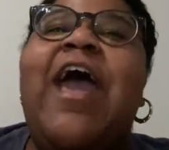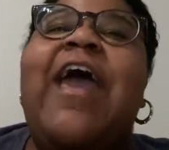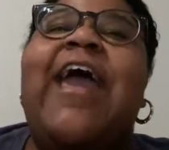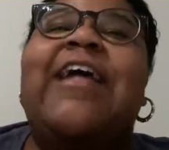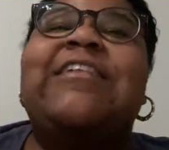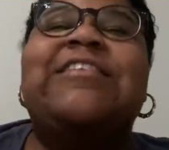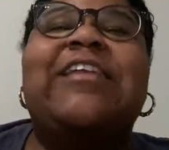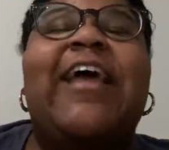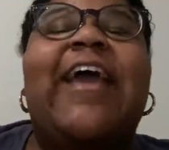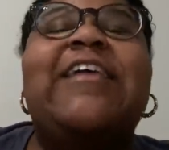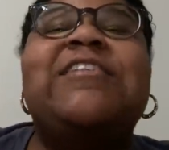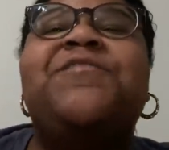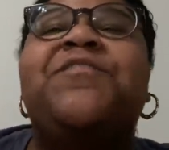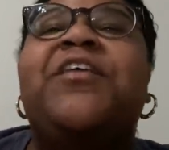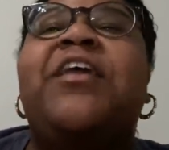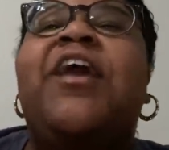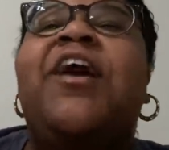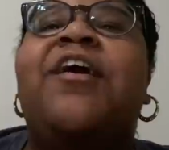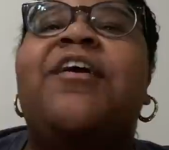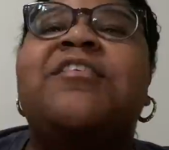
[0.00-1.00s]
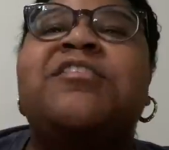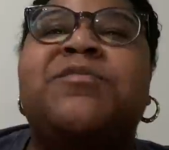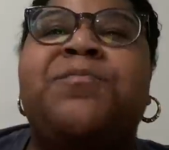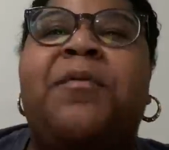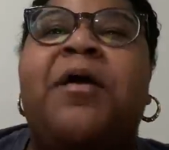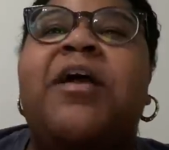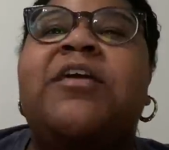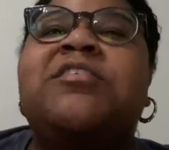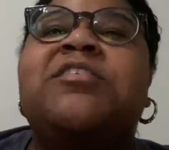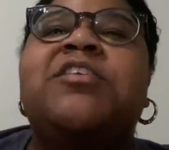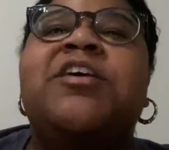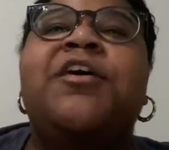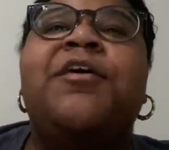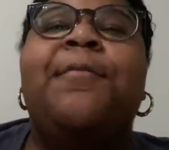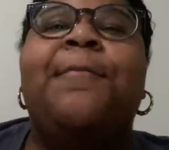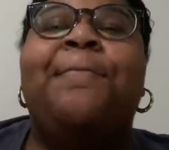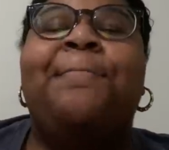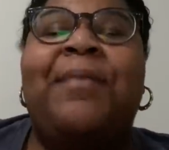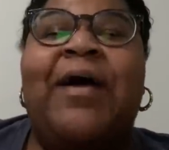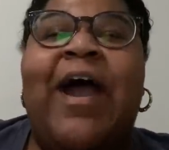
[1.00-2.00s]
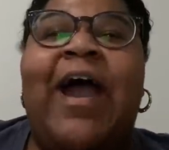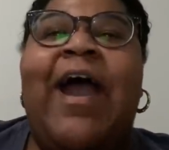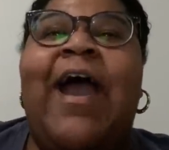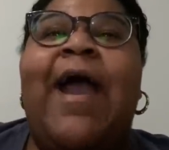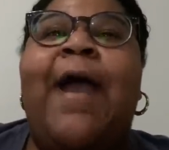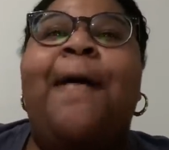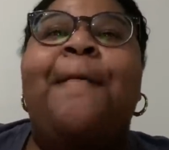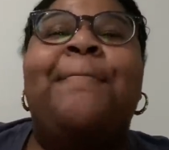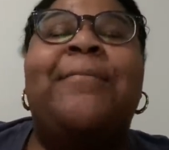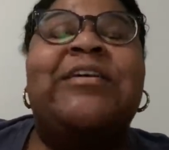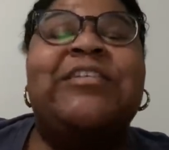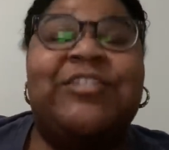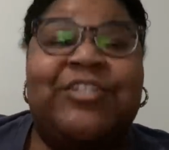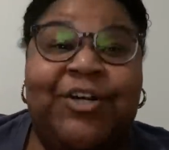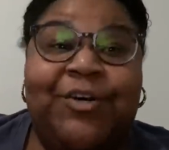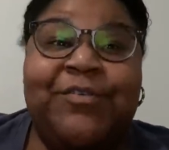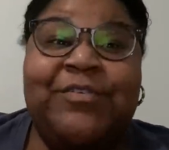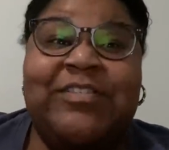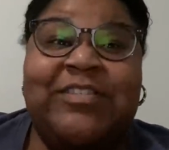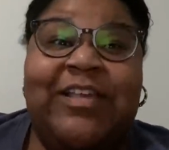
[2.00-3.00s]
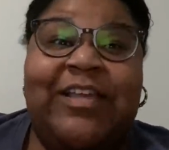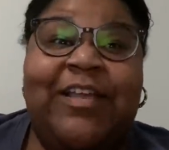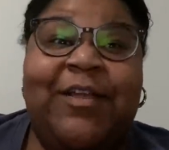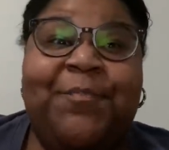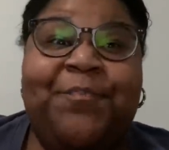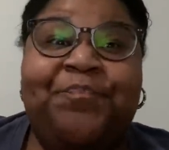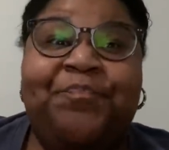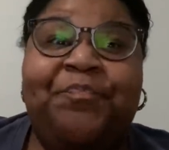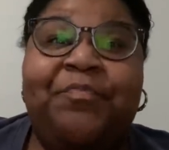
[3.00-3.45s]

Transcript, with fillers: And today's video is sponsored by Mejosi.